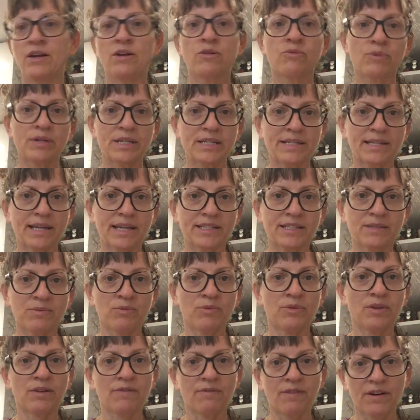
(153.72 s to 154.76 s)
reset
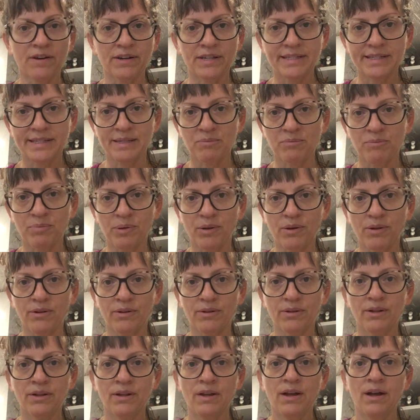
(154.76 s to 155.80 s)
smoothie, very
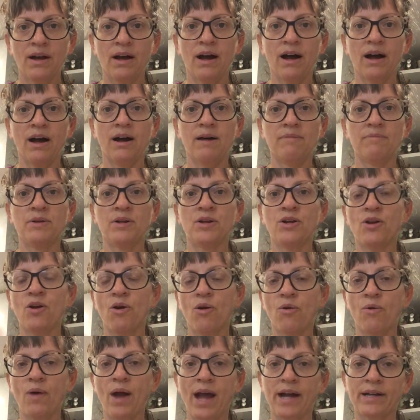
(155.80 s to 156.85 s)
simple,
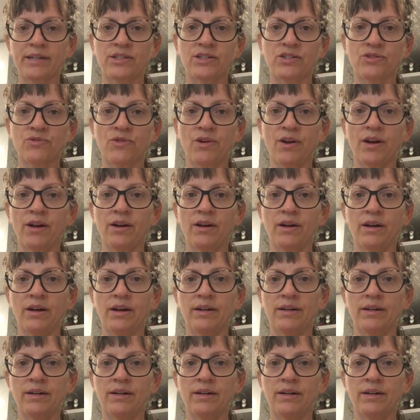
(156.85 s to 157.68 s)
no extra